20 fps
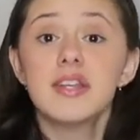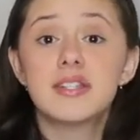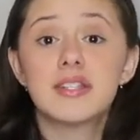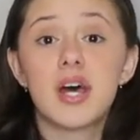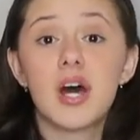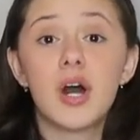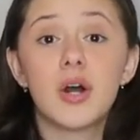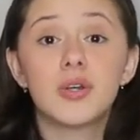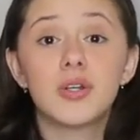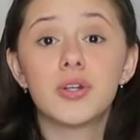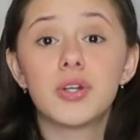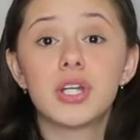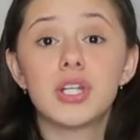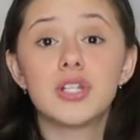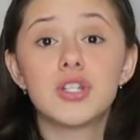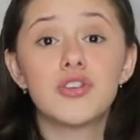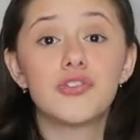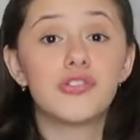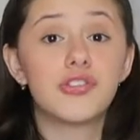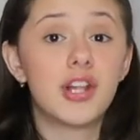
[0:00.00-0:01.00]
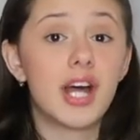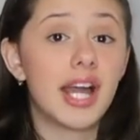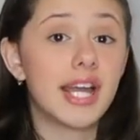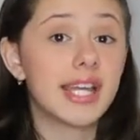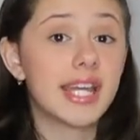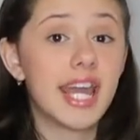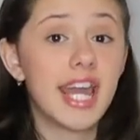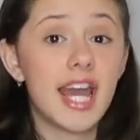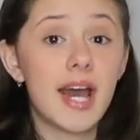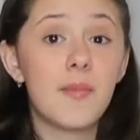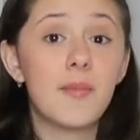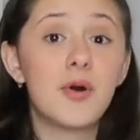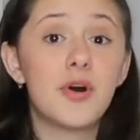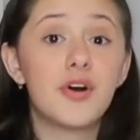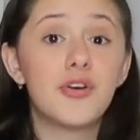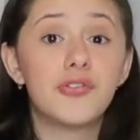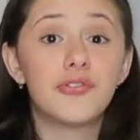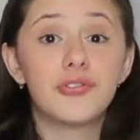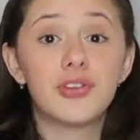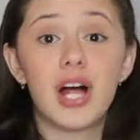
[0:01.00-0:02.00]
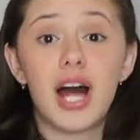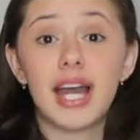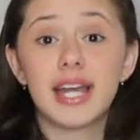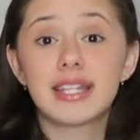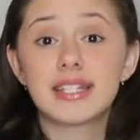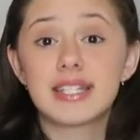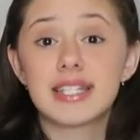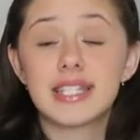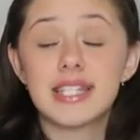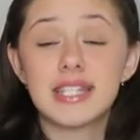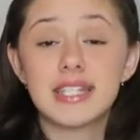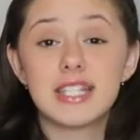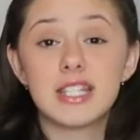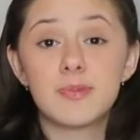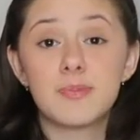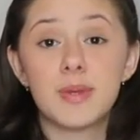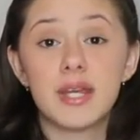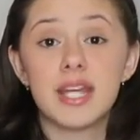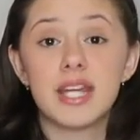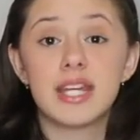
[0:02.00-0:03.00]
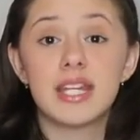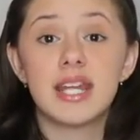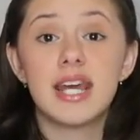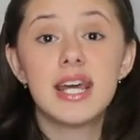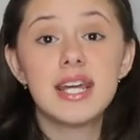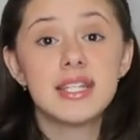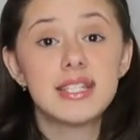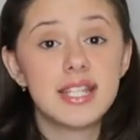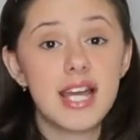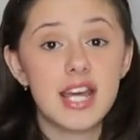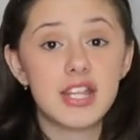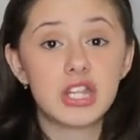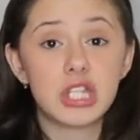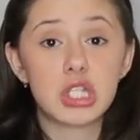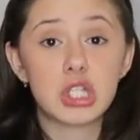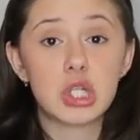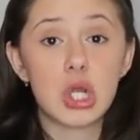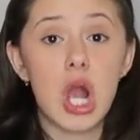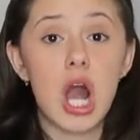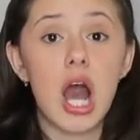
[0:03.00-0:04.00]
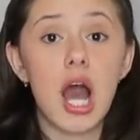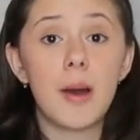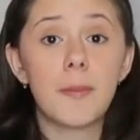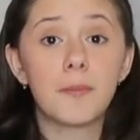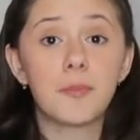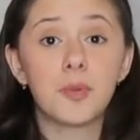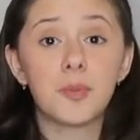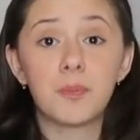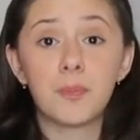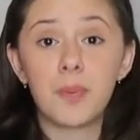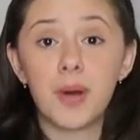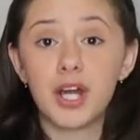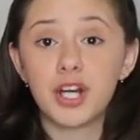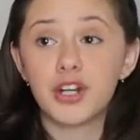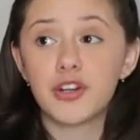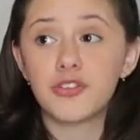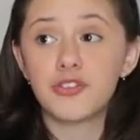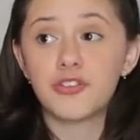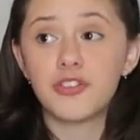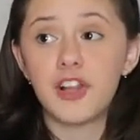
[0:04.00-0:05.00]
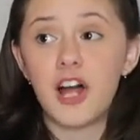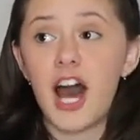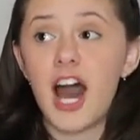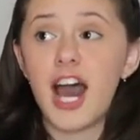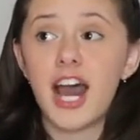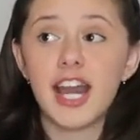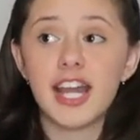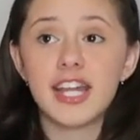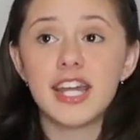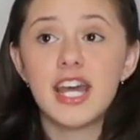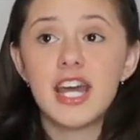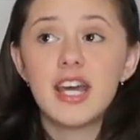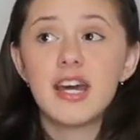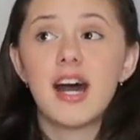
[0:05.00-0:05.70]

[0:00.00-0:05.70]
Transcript: So you can do flying camel, flying sit spin, death drop, butterfly,